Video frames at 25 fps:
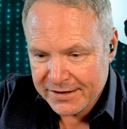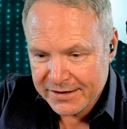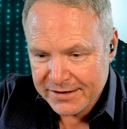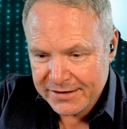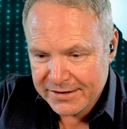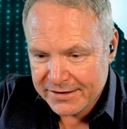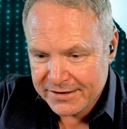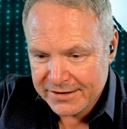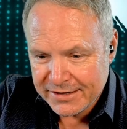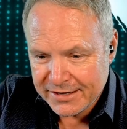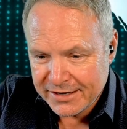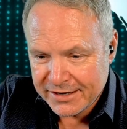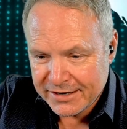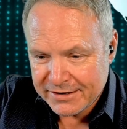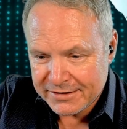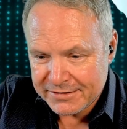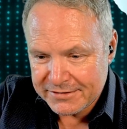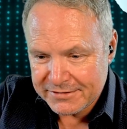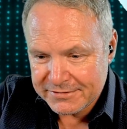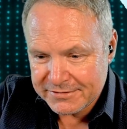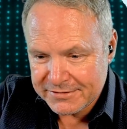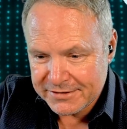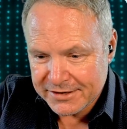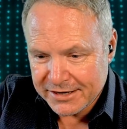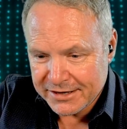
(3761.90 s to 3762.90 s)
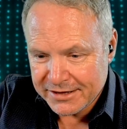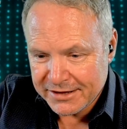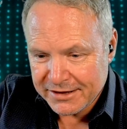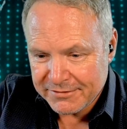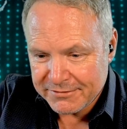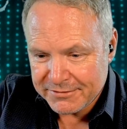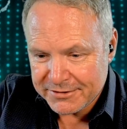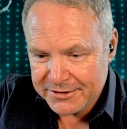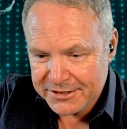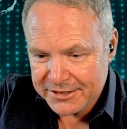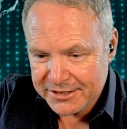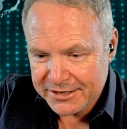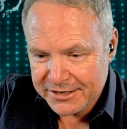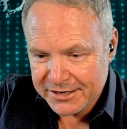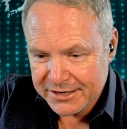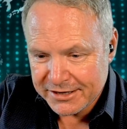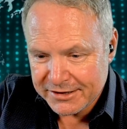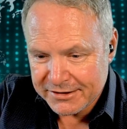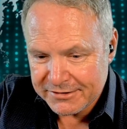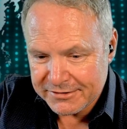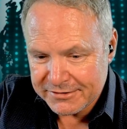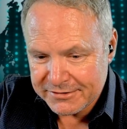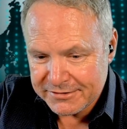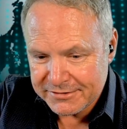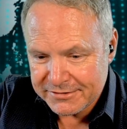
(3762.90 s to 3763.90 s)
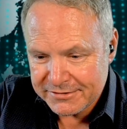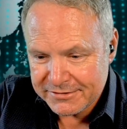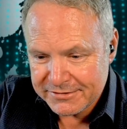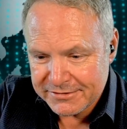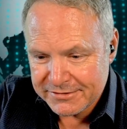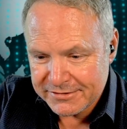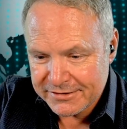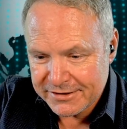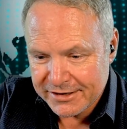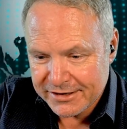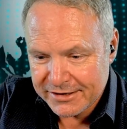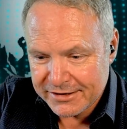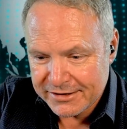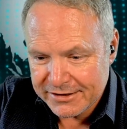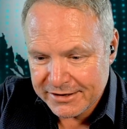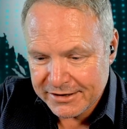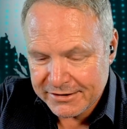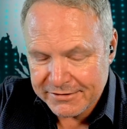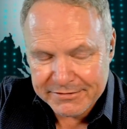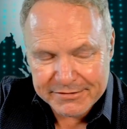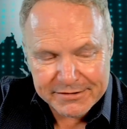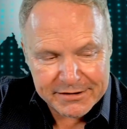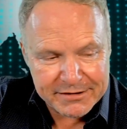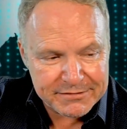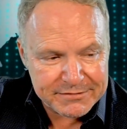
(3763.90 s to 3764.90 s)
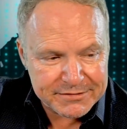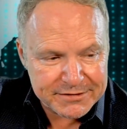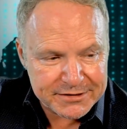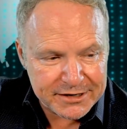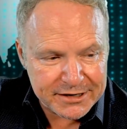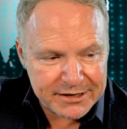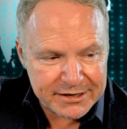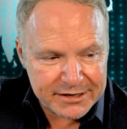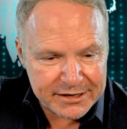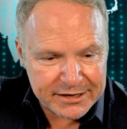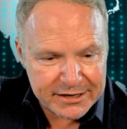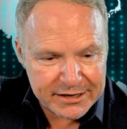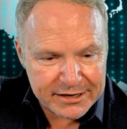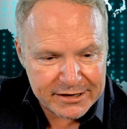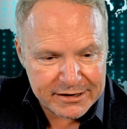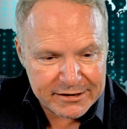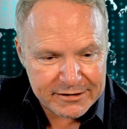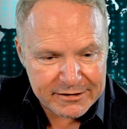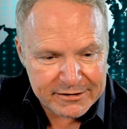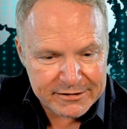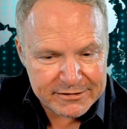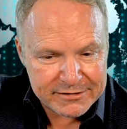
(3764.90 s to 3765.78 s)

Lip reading: Yeah, that wasn't it either. That was not it at all.